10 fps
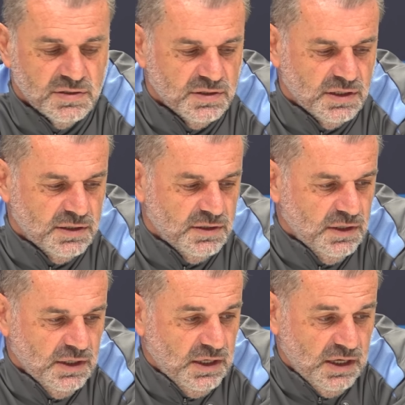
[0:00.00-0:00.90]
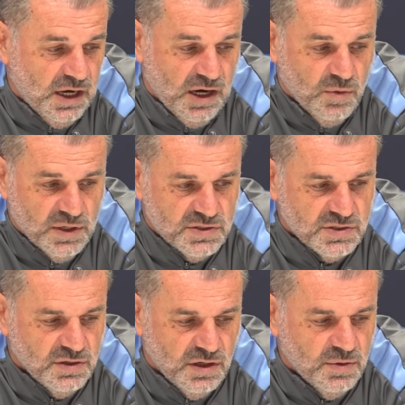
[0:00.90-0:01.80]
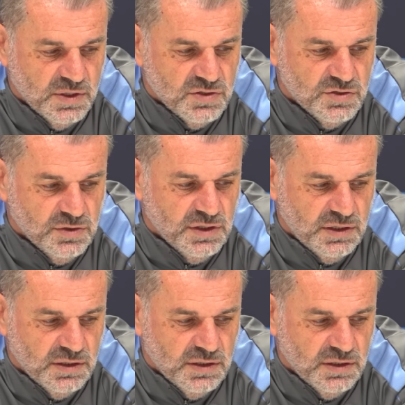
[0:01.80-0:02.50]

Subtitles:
And I always enjoy it.